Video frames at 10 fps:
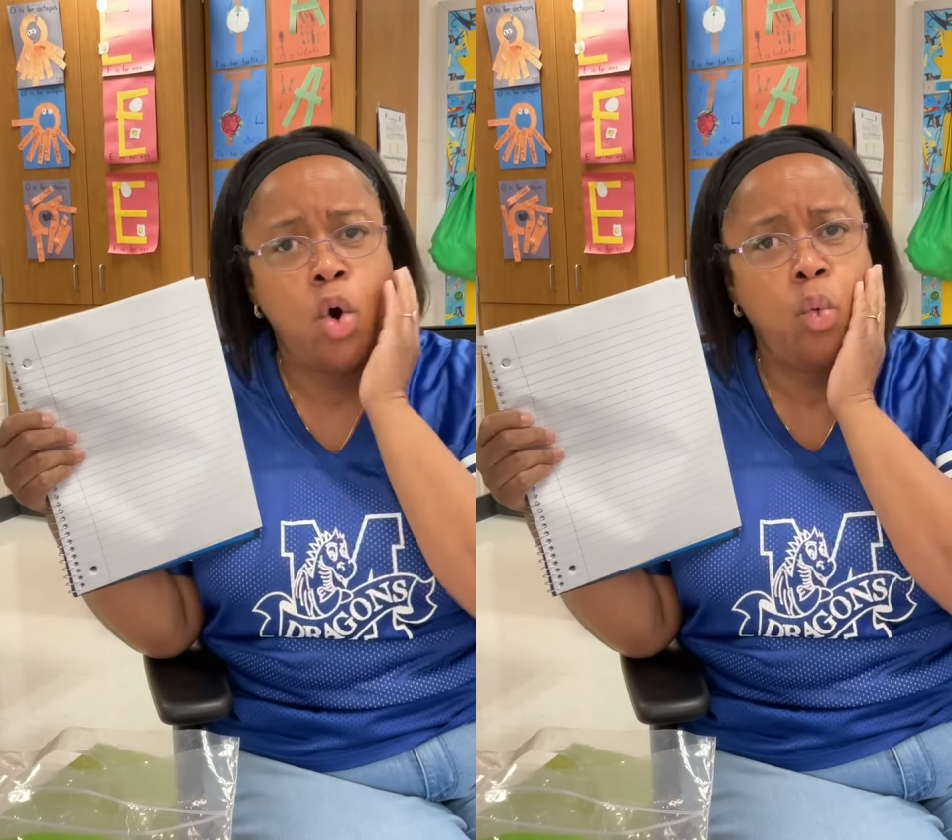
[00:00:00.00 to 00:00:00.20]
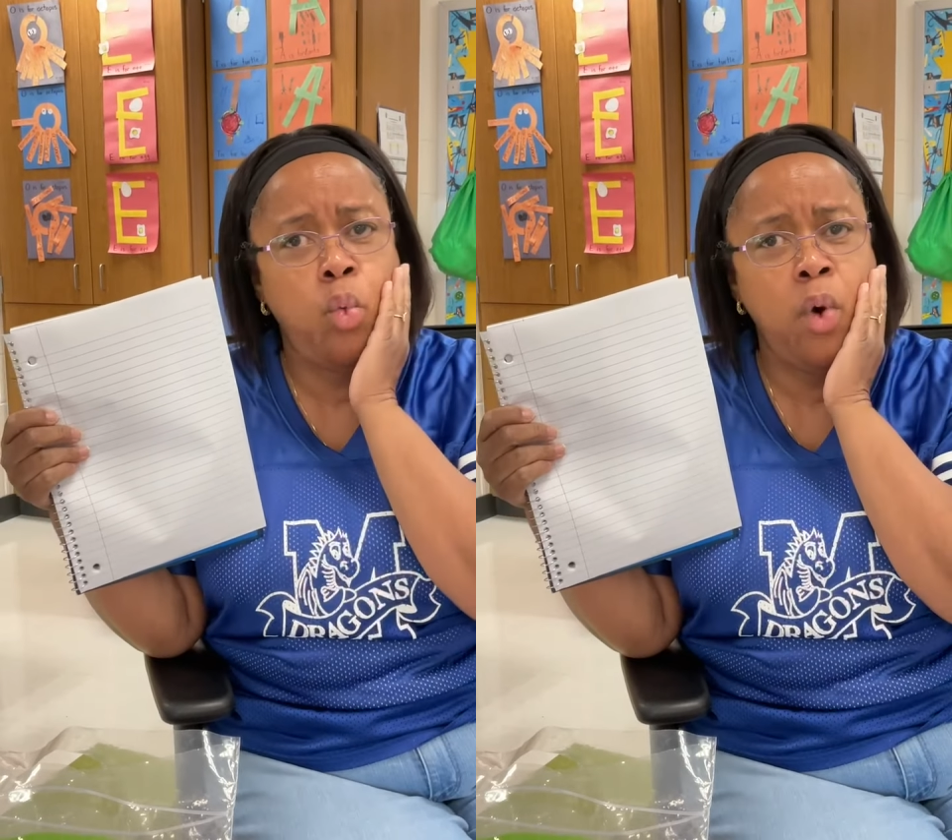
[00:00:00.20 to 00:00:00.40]

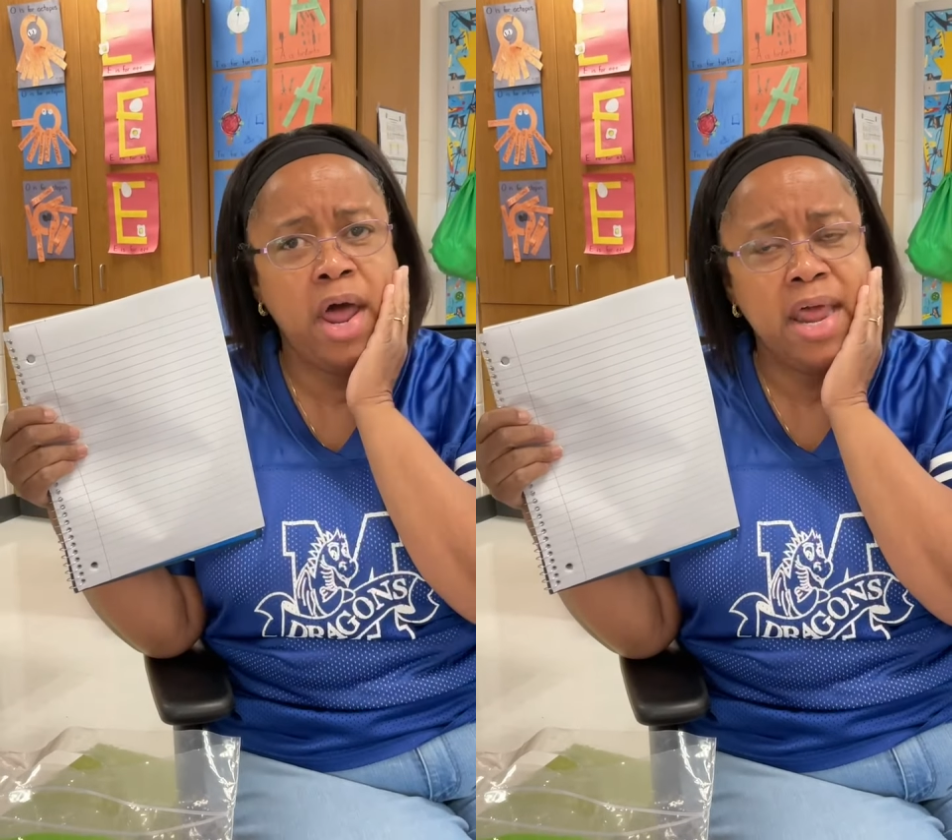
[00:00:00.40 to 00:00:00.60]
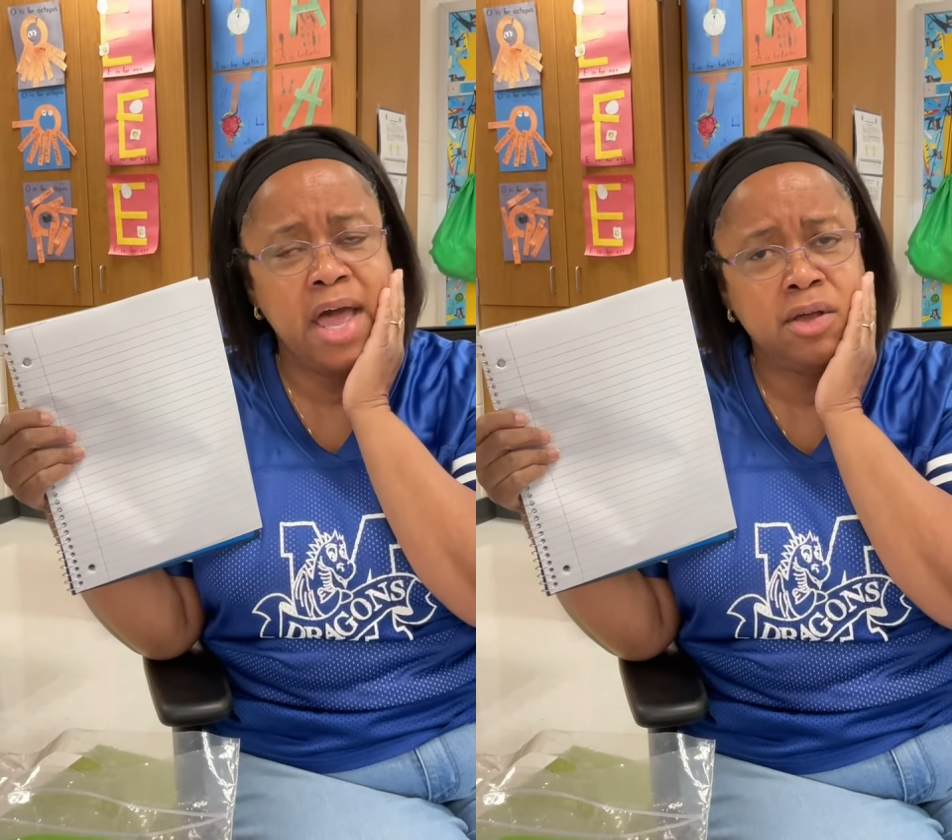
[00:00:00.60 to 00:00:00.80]

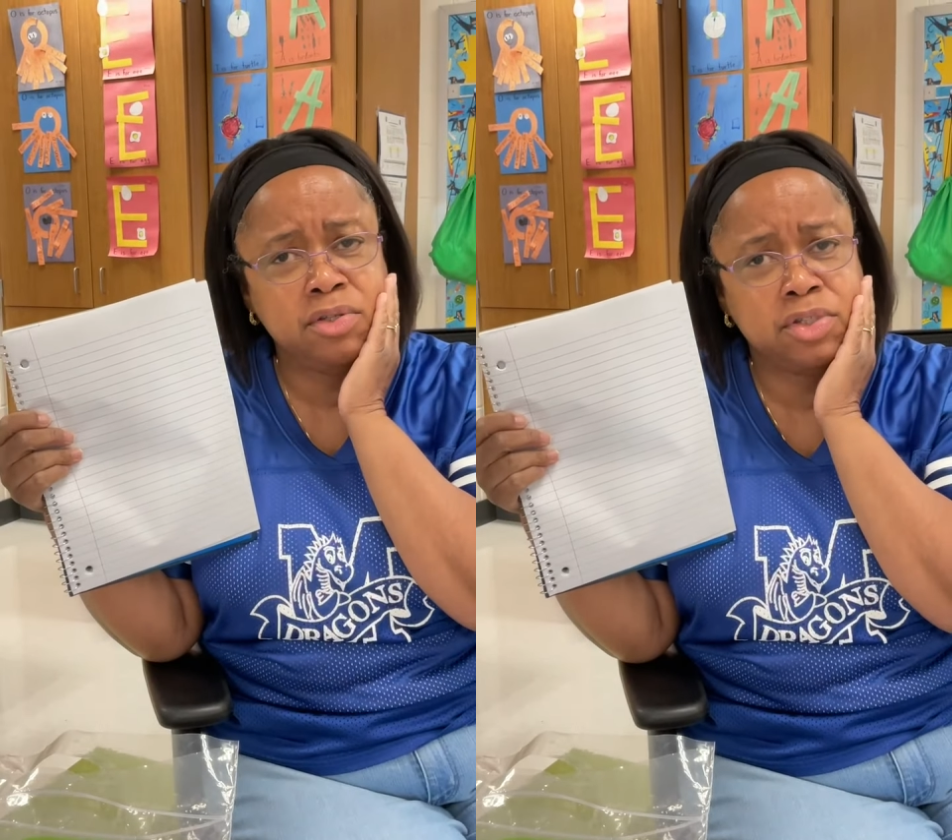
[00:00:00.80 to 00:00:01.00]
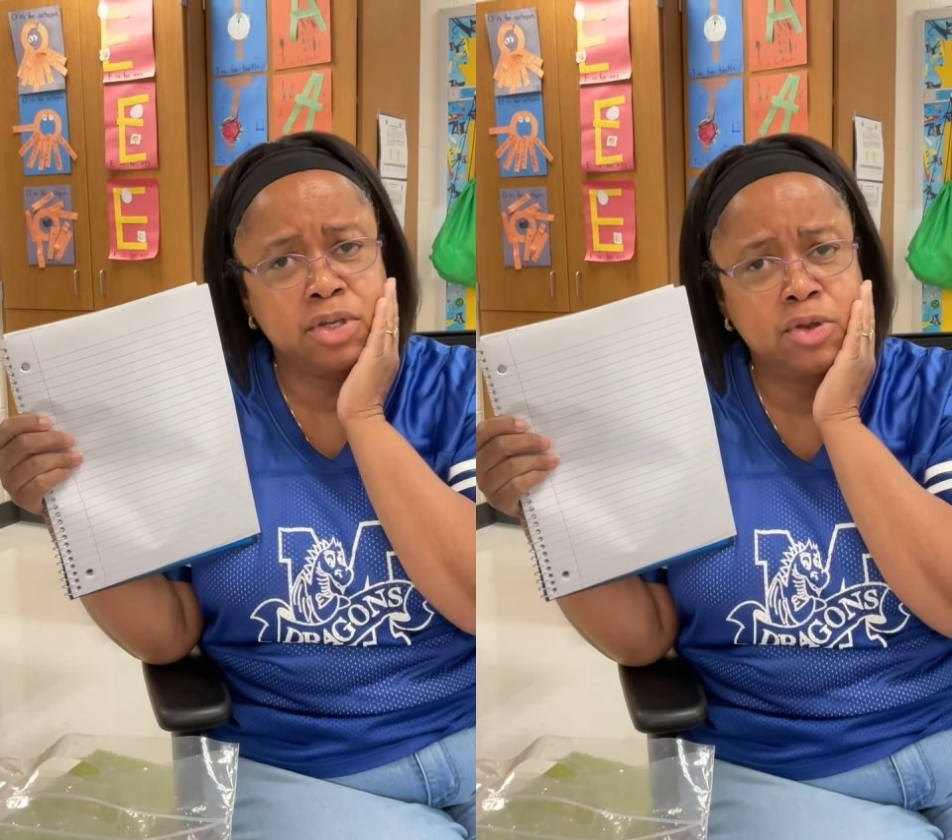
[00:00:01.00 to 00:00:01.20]
What
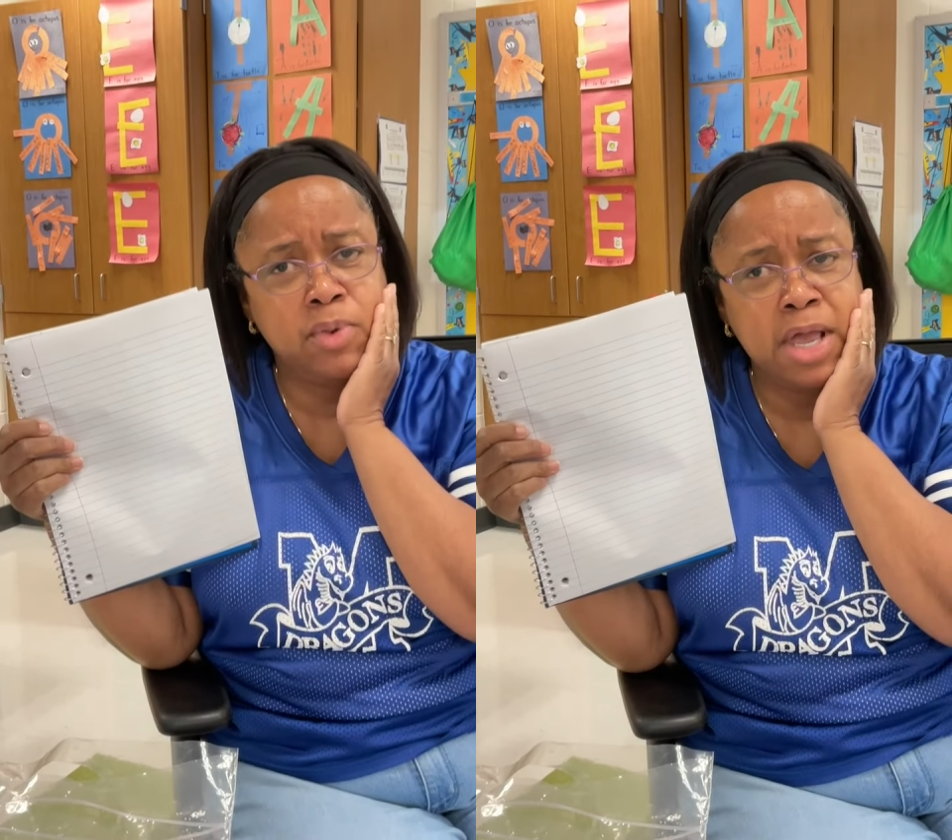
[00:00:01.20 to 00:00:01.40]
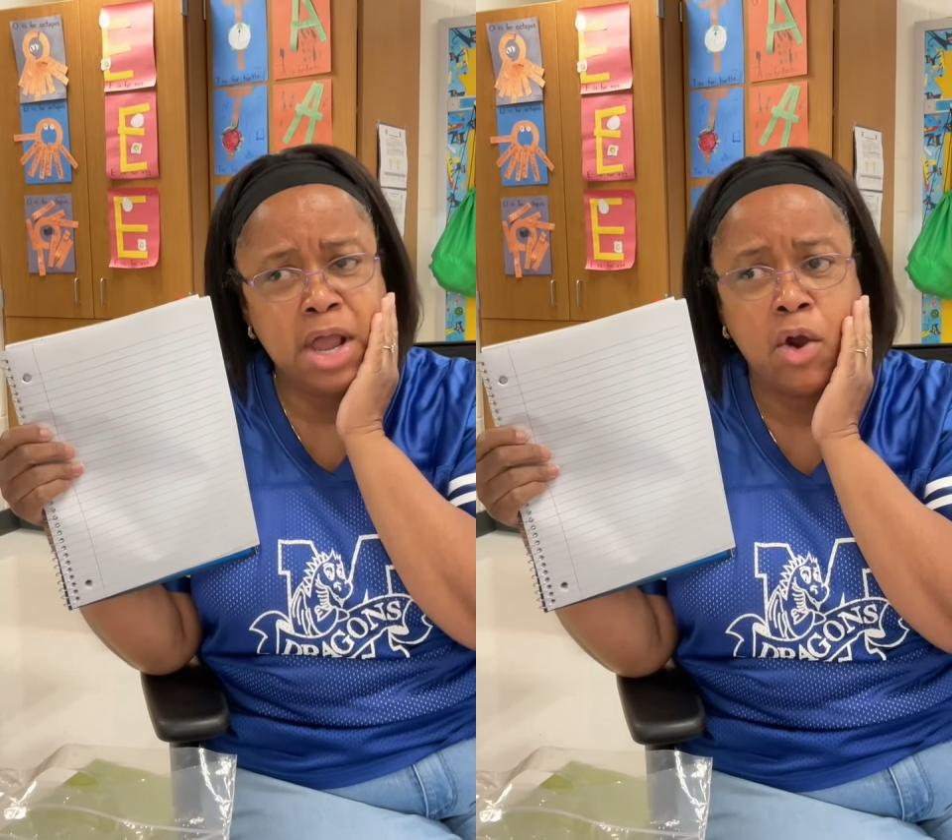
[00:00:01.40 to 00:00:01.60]
else do you
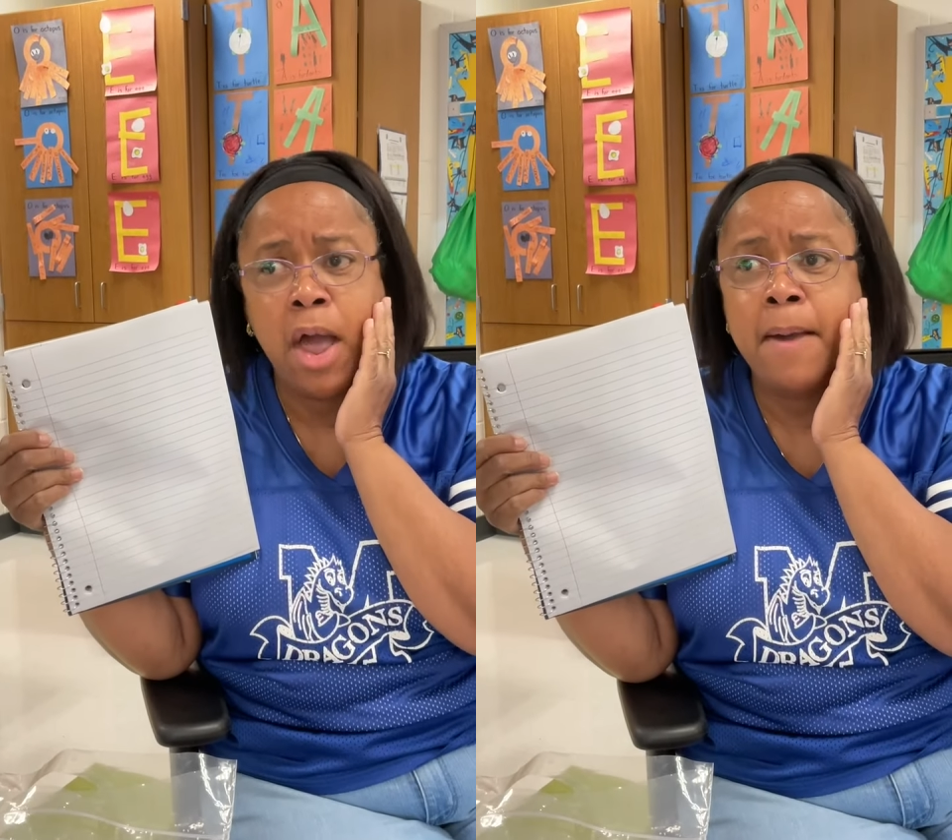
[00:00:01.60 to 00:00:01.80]
hear?